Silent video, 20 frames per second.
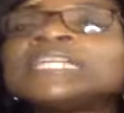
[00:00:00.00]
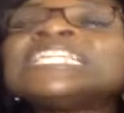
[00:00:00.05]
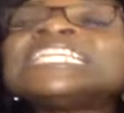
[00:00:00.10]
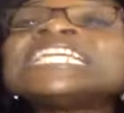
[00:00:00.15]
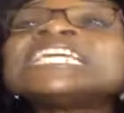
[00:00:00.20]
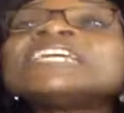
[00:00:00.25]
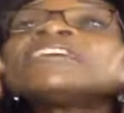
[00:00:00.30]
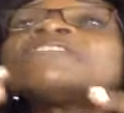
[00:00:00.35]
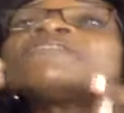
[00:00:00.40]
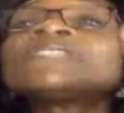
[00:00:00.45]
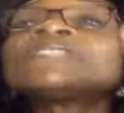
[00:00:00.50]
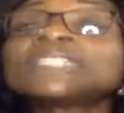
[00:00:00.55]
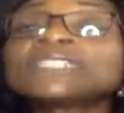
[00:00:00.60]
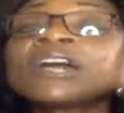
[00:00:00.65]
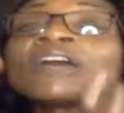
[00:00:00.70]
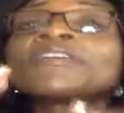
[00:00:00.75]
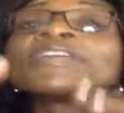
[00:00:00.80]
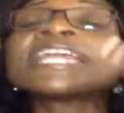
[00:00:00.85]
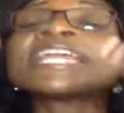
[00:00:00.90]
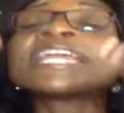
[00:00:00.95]
live,
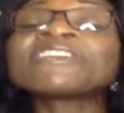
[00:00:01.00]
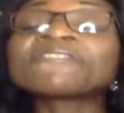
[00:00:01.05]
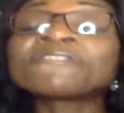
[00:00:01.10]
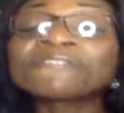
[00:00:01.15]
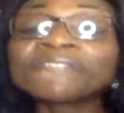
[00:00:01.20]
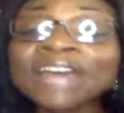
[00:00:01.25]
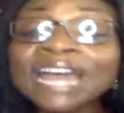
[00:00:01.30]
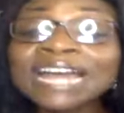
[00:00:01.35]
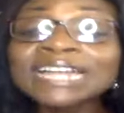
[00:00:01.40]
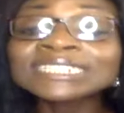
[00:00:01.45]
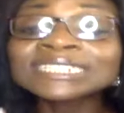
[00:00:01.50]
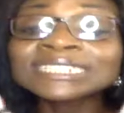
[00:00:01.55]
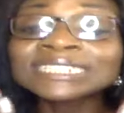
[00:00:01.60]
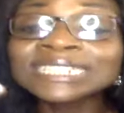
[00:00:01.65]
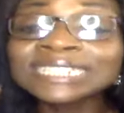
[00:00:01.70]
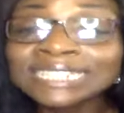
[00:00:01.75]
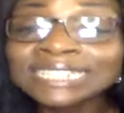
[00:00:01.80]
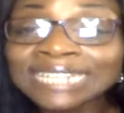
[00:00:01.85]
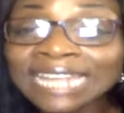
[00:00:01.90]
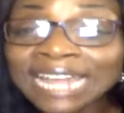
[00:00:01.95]
sorry, a
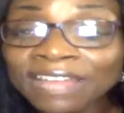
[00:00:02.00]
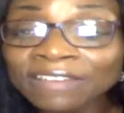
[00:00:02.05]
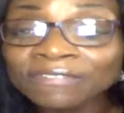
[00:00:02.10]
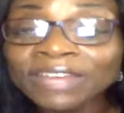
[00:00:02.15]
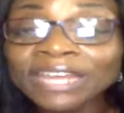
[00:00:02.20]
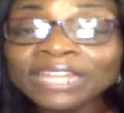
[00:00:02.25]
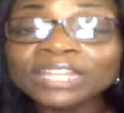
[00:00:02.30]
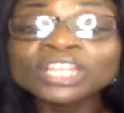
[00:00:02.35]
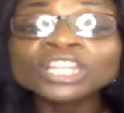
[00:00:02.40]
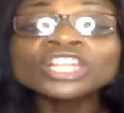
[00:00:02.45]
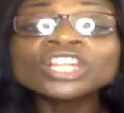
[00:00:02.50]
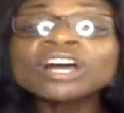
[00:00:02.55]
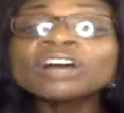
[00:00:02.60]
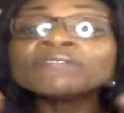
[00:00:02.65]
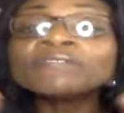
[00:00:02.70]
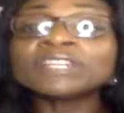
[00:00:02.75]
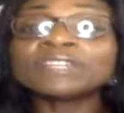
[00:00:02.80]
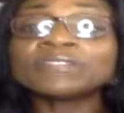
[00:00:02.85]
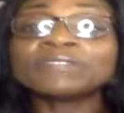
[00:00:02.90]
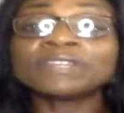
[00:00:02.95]
fasted life and
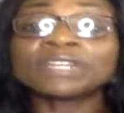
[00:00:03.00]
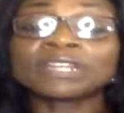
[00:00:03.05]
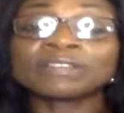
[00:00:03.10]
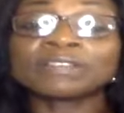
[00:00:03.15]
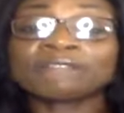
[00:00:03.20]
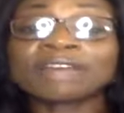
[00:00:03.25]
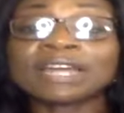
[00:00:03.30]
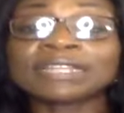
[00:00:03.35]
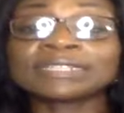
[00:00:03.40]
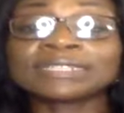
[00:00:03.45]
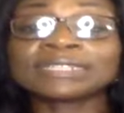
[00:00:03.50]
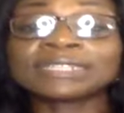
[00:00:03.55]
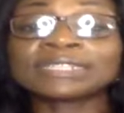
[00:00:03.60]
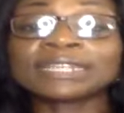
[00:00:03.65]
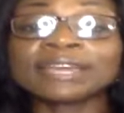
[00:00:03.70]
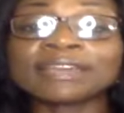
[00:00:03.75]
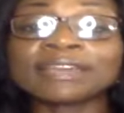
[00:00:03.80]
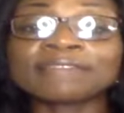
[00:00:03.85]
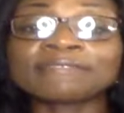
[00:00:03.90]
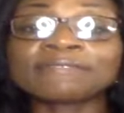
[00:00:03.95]
love living a fasted
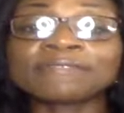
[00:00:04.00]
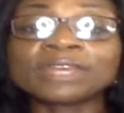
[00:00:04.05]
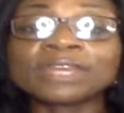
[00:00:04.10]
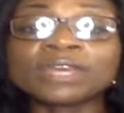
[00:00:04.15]
life.